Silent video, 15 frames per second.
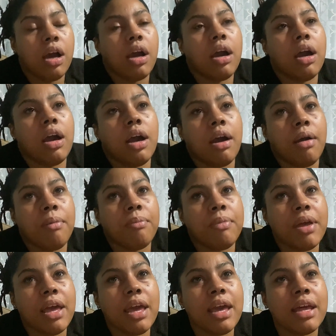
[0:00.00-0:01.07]

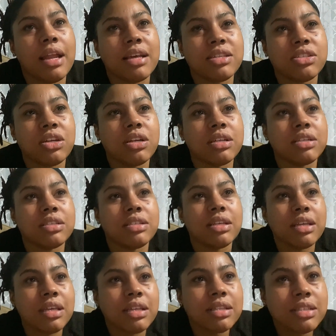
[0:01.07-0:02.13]
And I started
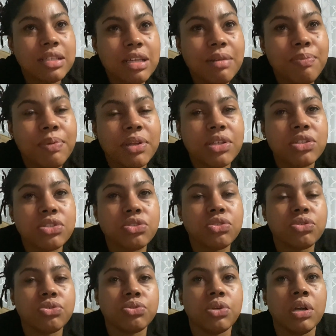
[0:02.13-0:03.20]
digging deep
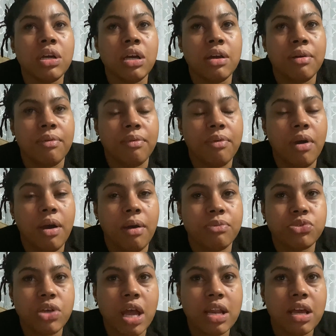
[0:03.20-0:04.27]
into
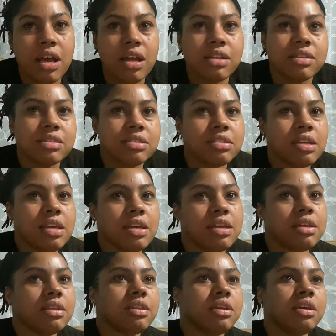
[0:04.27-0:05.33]
trying to
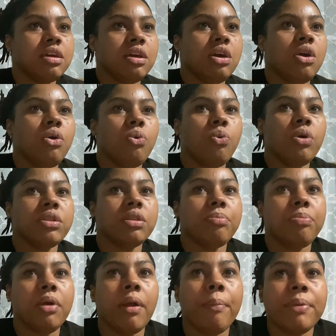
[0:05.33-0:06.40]
understand what the
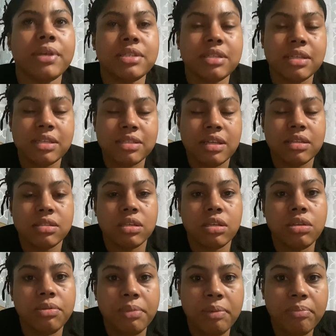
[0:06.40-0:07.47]
purpose is as a
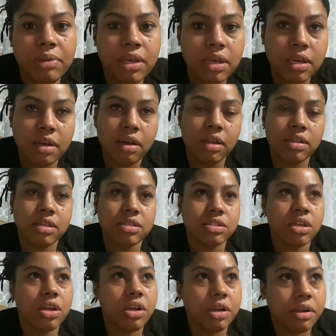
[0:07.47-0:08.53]
human being on this
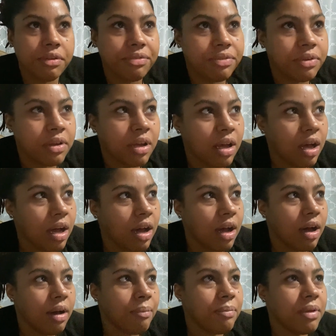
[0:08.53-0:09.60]
earth,
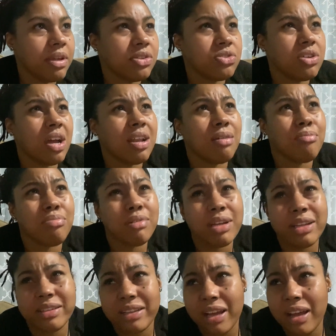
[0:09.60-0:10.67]
and trying to
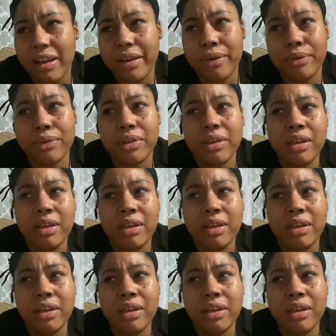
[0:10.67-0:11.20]
break down